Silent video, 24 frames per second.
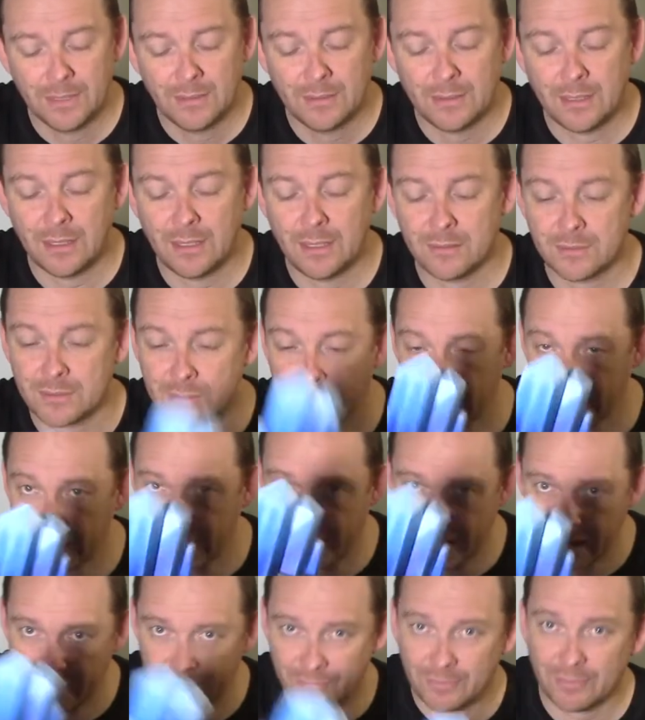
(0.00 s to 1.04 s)
Uh, so
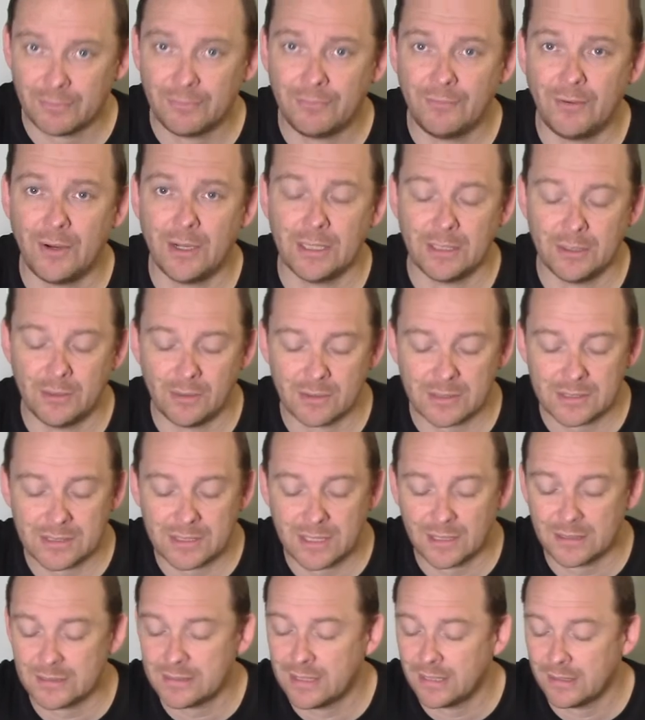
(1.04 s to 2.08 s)
they have finally got
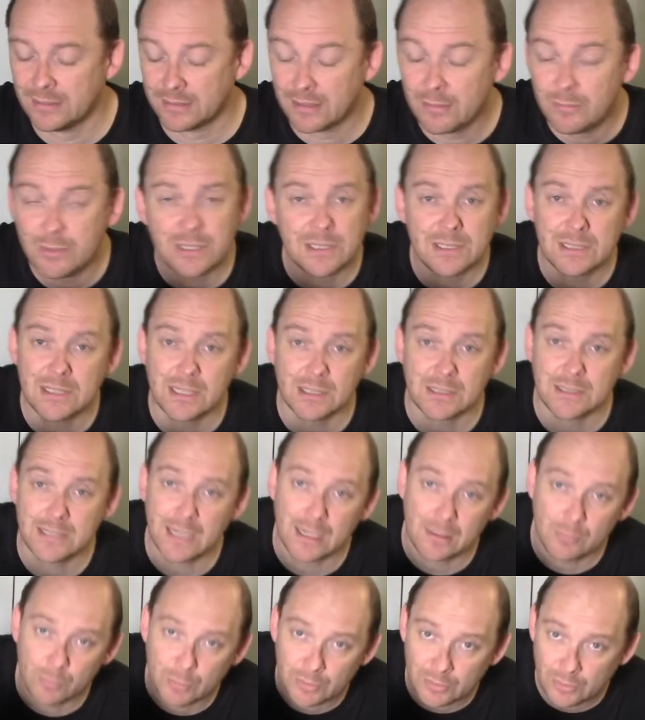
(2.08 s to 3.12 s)
stuck down. They were just stuck
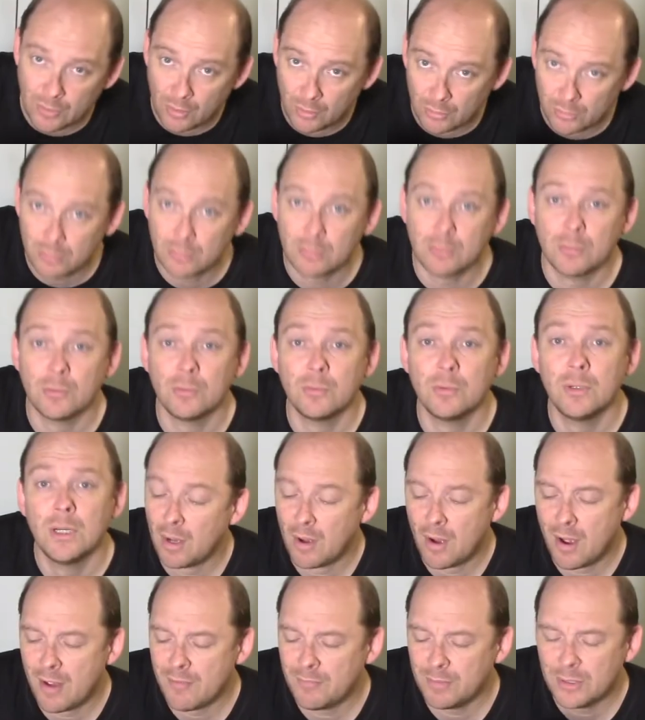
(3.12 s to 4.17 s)
down with hot glue.
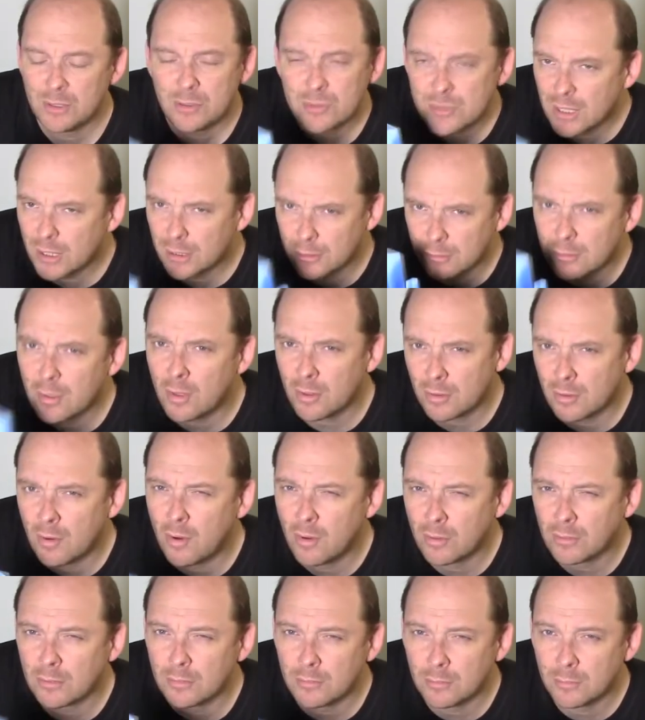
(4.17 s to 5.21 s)
I've been using a lot of
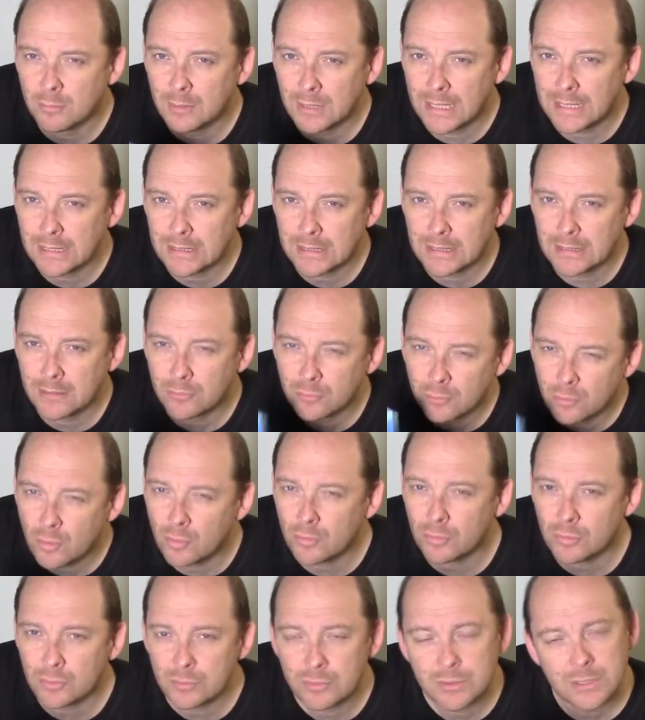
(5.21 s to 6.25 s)
hot glue lately,
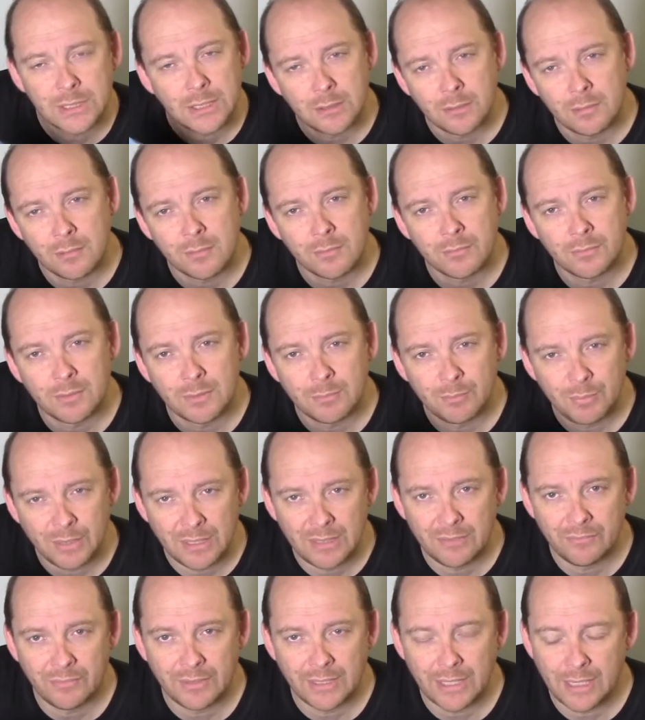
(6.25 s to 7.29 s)
not using a lot of the
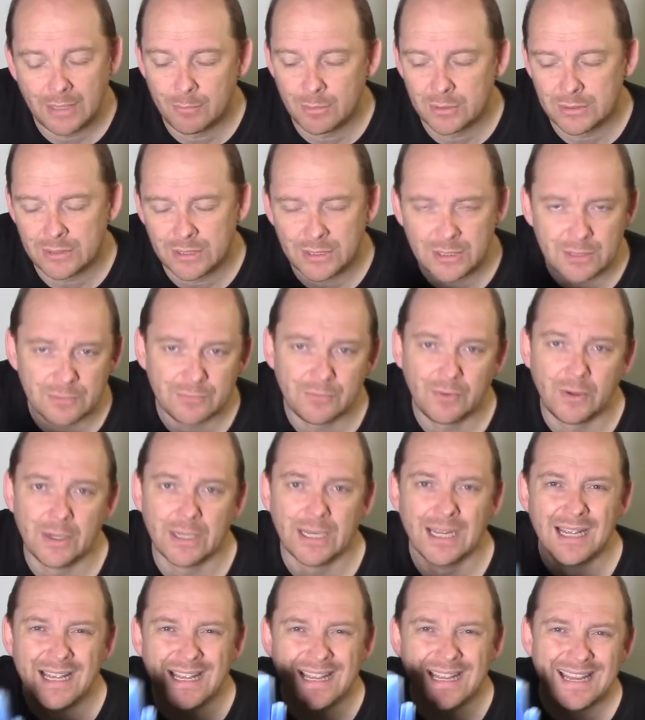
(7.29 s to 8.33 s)
PVA because I just find
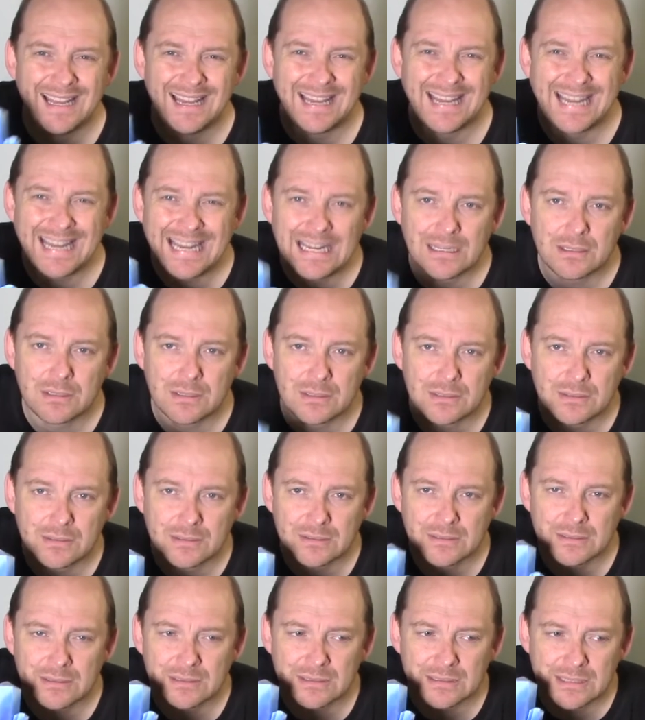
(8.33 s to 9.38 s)
it
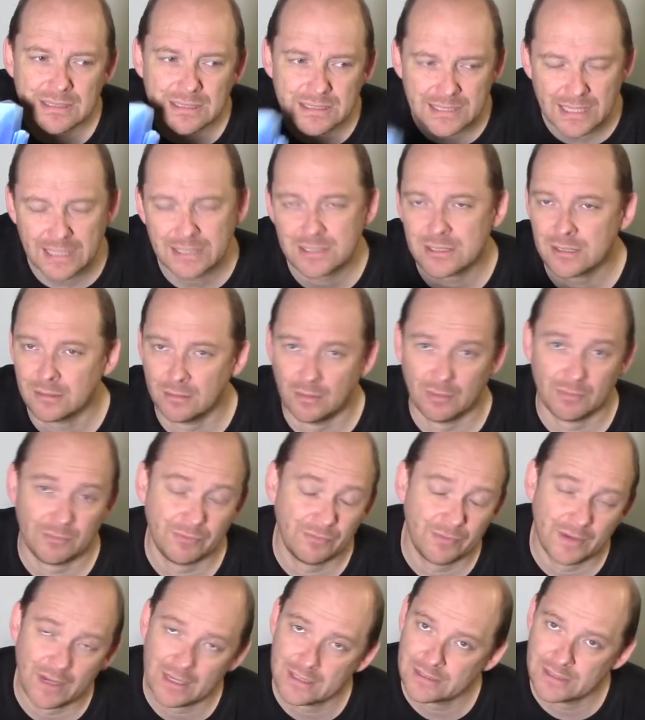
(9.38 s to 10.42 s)
sets a lot
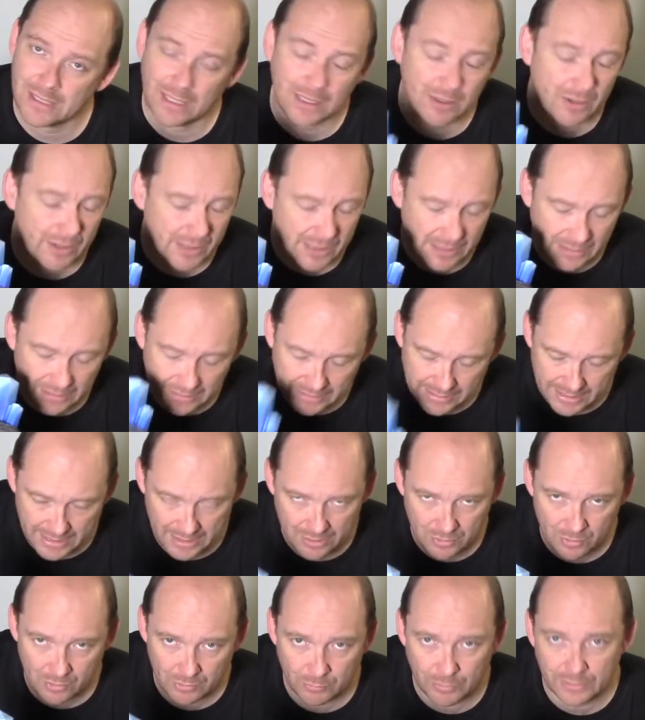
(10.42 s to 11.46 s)
faster and I can get
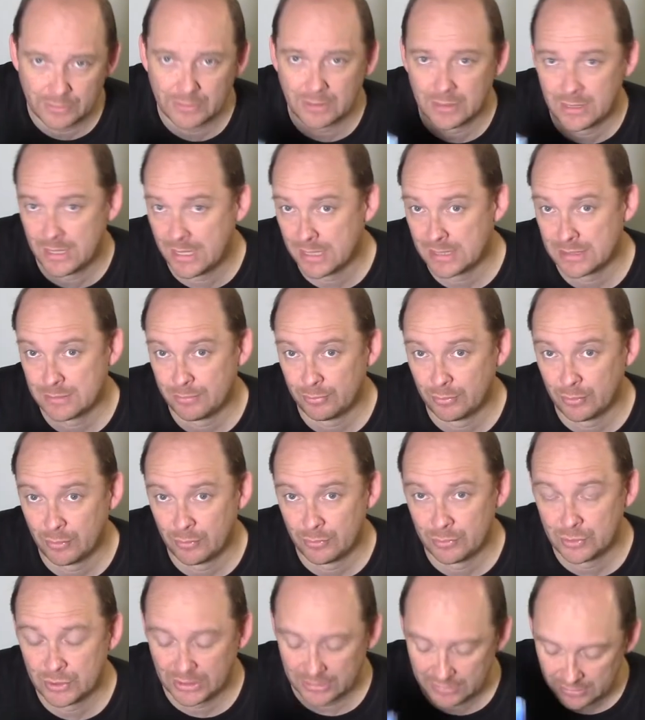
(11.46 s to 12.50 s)
on with the next
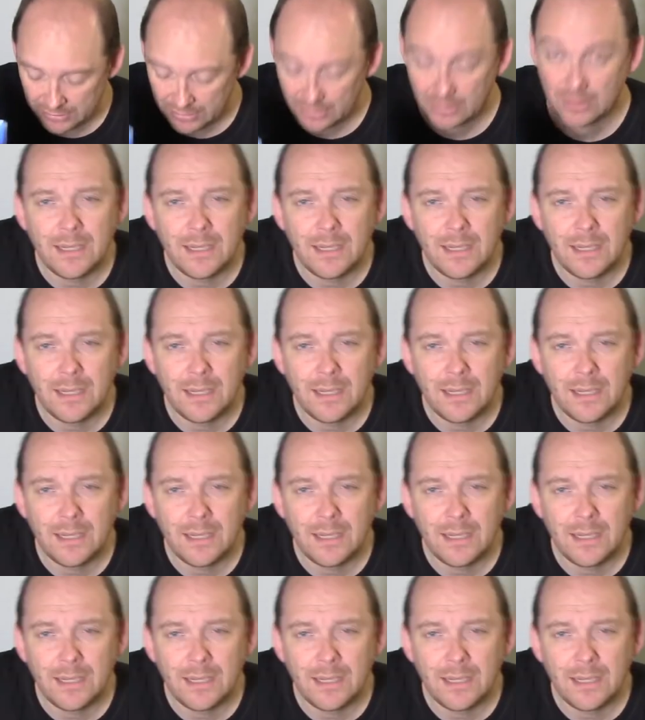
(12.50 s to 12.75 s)
project.